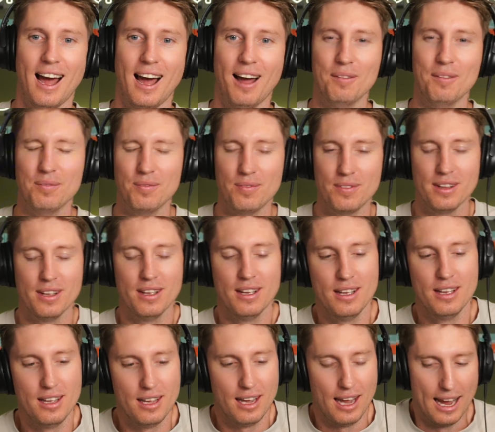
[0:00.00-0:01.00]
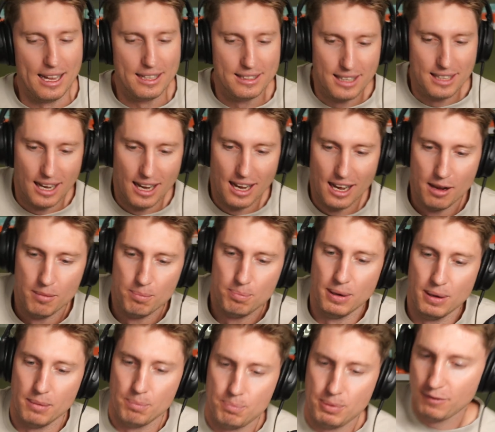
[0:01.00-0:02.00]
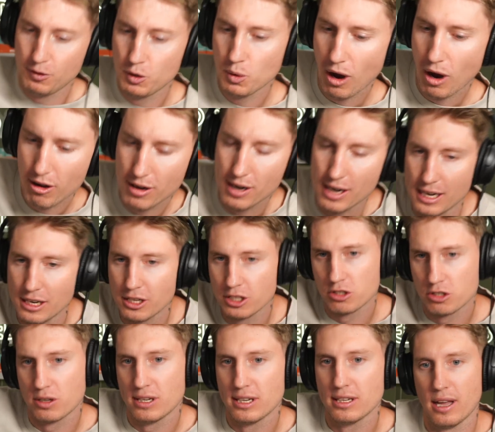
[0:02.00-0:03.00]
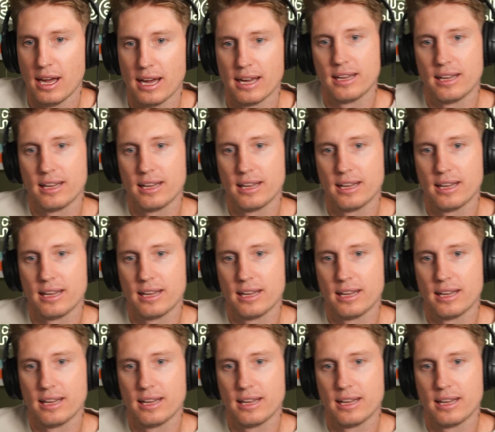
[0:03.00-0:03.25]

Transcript: um, and but if you are in an industry like